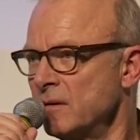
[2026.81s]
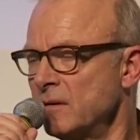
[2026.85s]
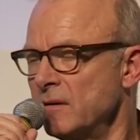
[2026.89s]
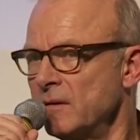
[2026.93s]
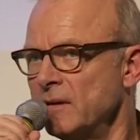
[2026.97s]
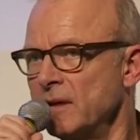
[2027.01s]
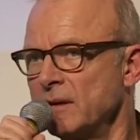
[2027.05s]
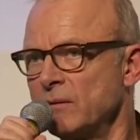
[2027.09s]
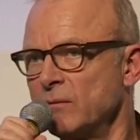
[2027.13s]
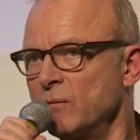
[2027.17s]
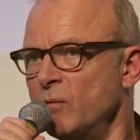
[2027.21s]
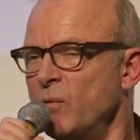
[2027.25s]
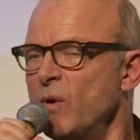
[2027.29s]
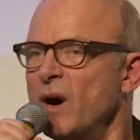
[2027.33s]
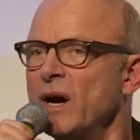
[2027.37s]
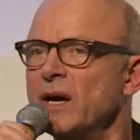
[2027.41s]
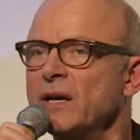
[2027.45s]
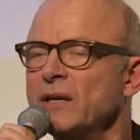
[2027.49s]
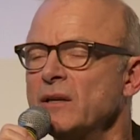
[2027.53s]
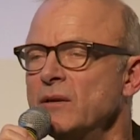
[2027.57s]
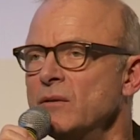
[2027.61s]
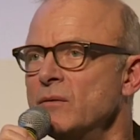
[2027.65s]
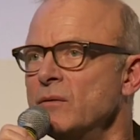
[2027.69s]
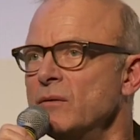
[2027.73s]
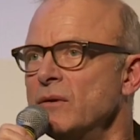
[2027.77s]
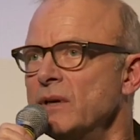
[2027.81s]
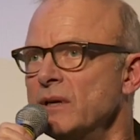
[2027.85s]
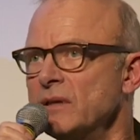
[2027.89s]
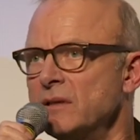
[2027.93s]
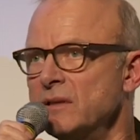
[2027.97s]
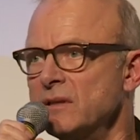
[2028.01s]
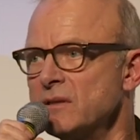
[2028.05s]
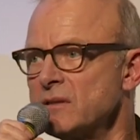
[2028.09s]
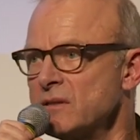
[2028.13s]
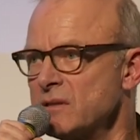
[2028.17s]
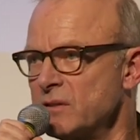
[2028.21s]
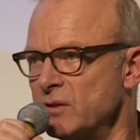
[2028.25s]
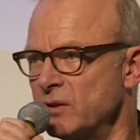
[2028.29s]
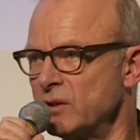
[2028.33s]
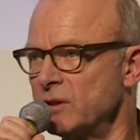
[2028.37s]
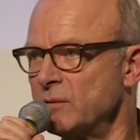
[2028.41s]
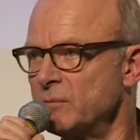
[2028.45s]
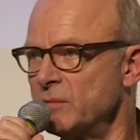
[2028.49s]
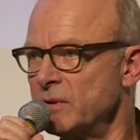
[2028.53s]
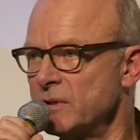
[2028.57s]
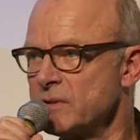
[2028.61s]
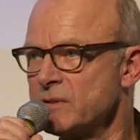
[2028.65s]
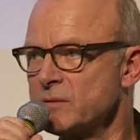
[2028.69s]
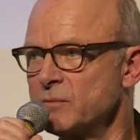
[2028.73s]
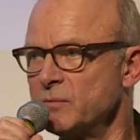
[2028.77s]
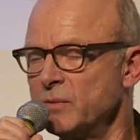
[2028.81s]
that why do they disturb us?